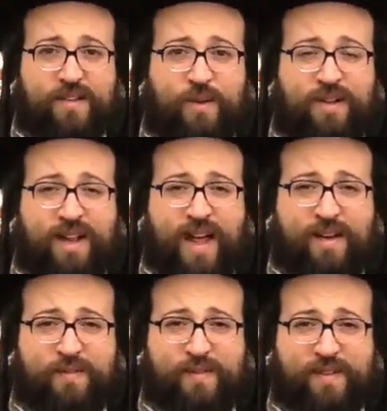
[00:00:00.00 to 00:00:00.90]
don't
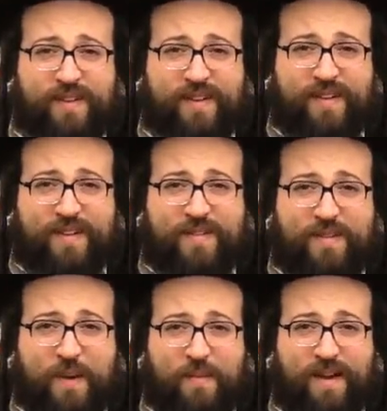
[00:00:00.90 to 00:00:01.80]
laugh
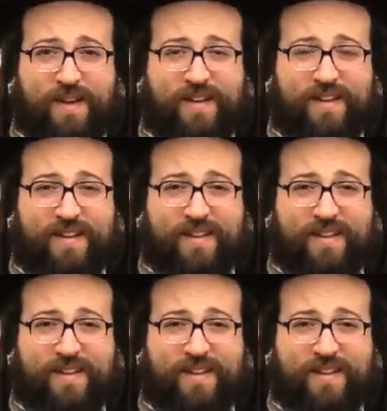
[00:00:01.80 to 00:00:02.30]
from my